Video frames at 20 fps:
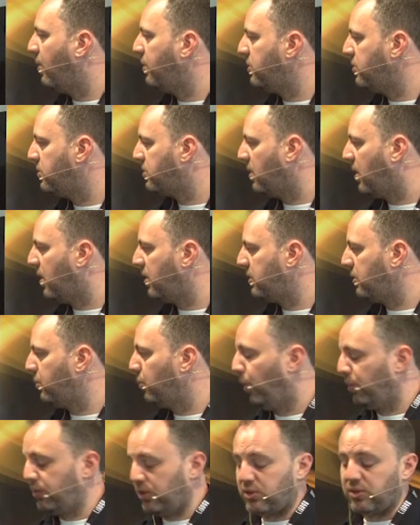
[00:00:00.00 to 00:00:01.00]
and you
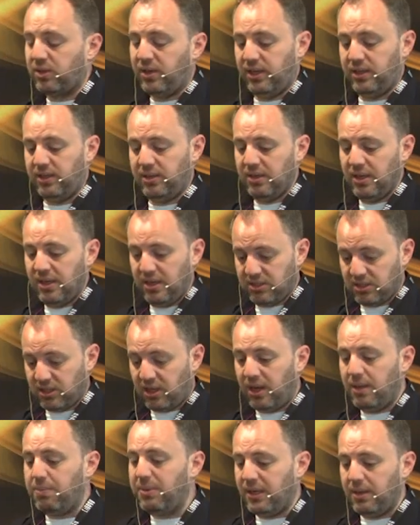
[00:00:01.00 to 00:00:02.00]
want to try and
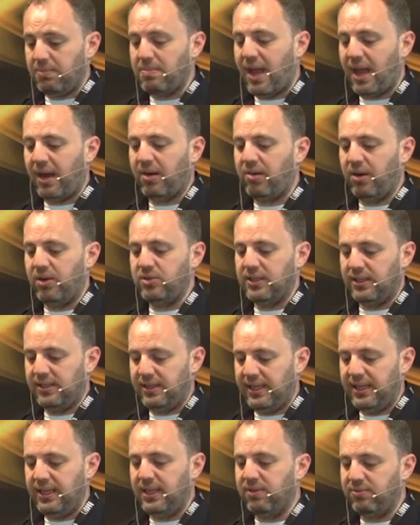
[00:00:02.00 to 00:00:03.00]
type in a macro to
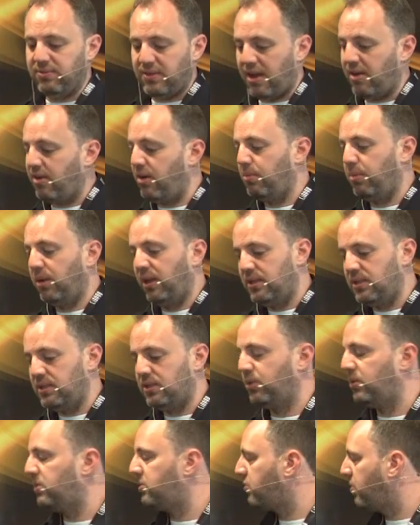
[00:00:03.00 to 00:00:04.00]
link a variable into
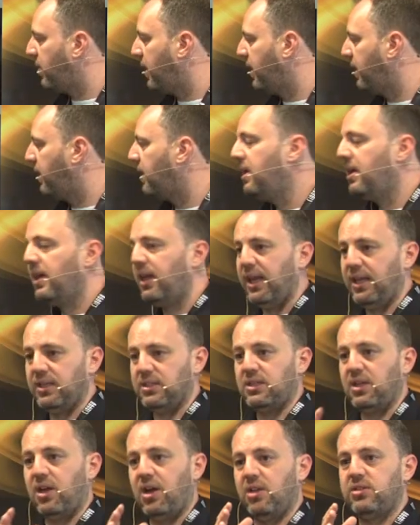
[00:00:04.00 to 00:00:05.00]
a string, it
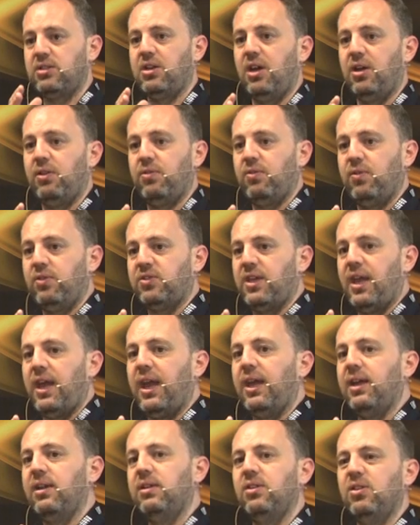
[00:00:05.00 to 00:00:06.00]
starts kind of
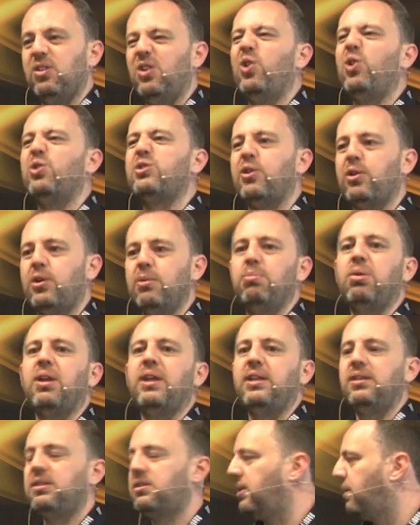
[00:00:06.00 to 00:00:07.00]
saying
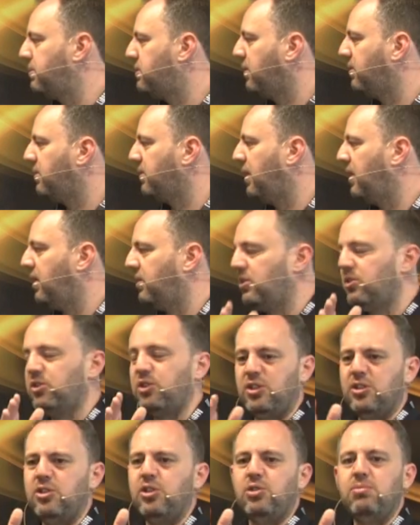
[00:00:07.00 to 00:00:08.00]
autocomplete type stuff. Like,
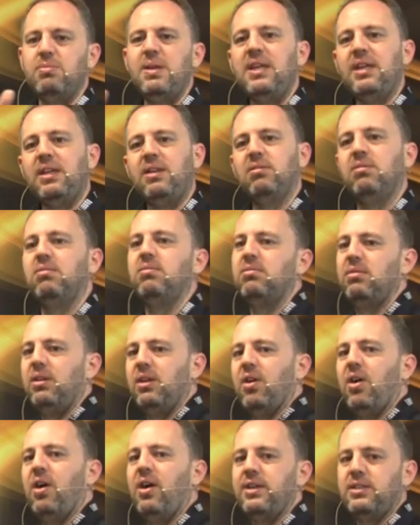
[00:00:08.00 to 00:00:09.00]
did you mean
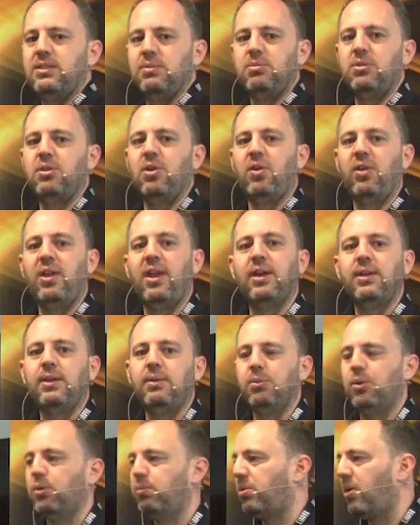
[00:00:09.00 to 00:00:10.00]
item.name
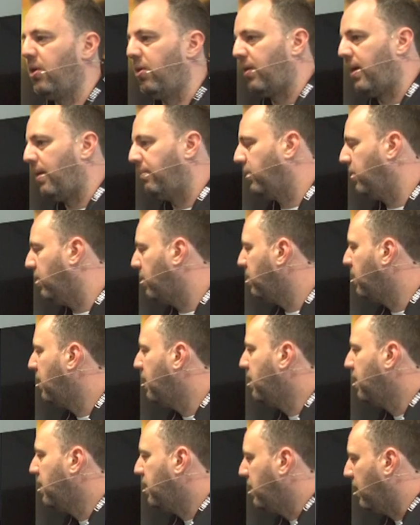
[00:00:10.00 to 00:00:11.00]
or
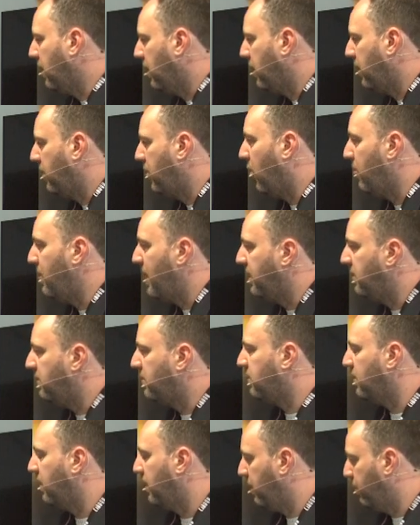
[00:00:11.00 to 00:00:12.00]

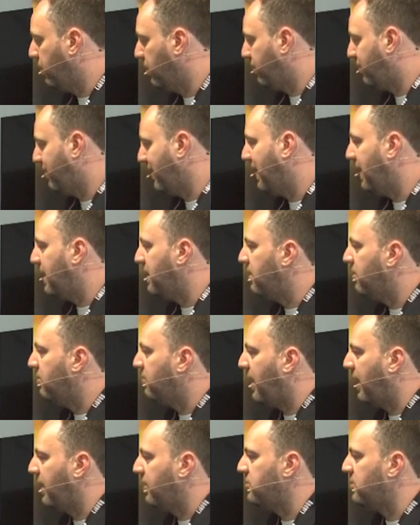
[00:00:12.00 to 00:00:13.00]
program.comments? And it will fill in
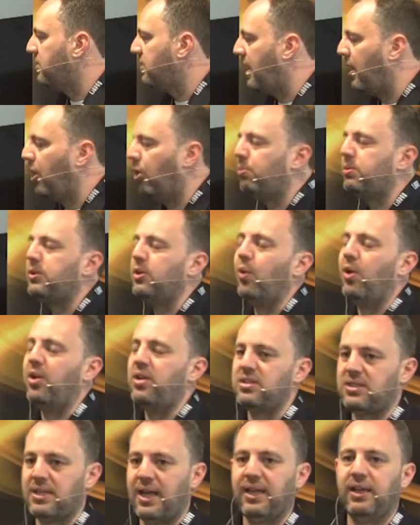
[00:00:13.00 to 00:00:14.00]
values and help you
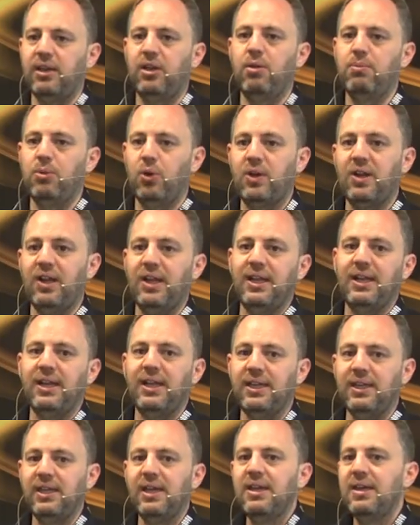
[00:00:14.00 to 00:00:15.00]
understand a lot more
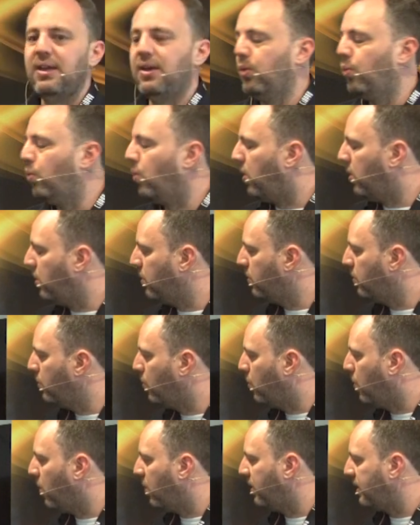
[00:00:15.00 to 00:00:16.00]
clearly what
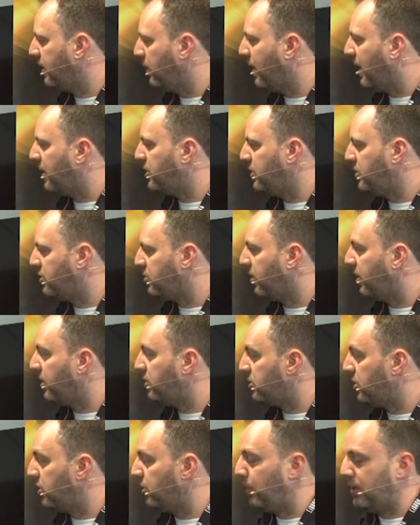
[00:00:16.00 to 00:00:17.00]
are you actually trying to
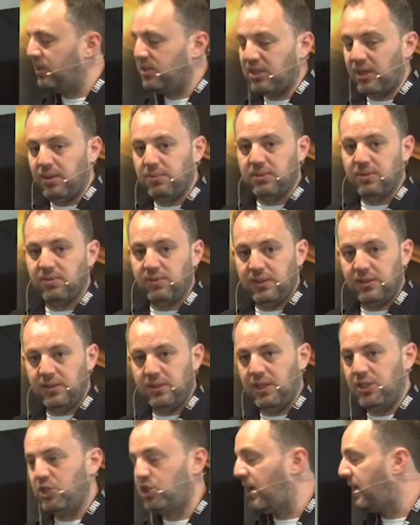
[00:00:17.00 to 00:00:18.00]
do in terms of
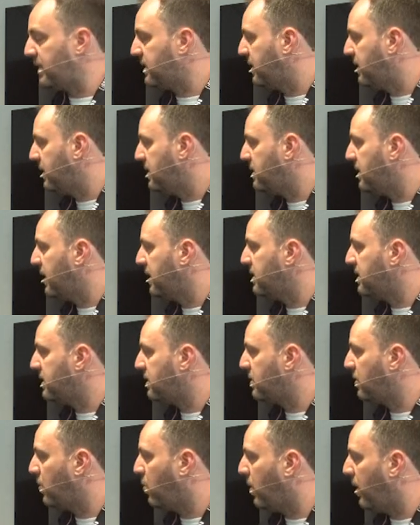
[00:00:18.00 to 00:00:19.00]
injecting these things. It's
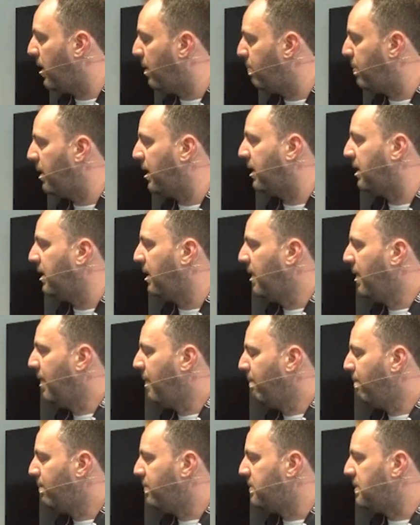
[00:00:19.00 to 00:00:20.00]
quite a big
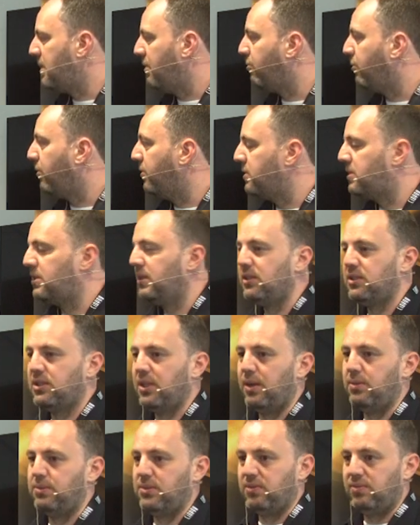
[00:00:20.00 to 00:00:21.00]
difference in
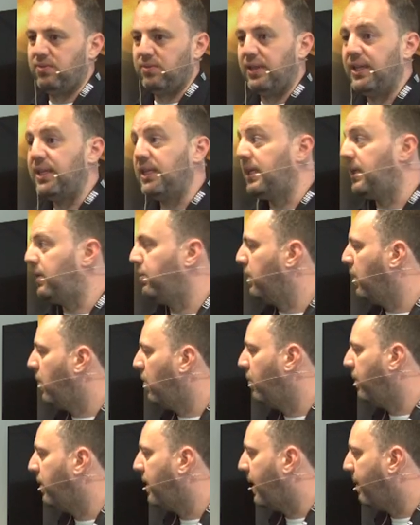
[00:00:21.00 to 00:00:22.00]
terms of leading you along
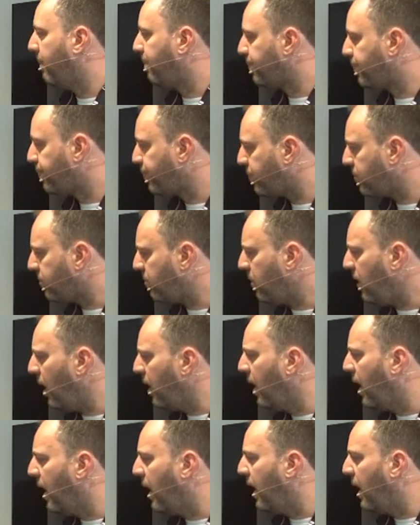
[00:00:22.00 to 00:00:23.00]
with that.
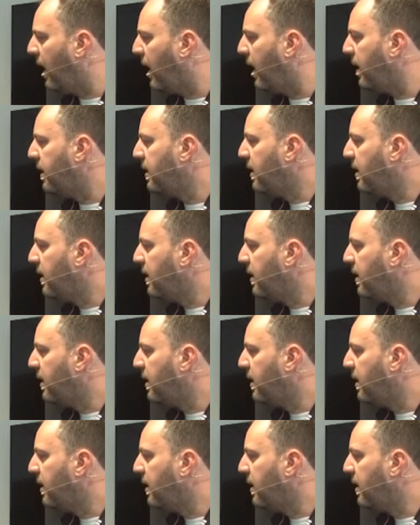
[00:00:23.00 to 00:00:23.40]
We've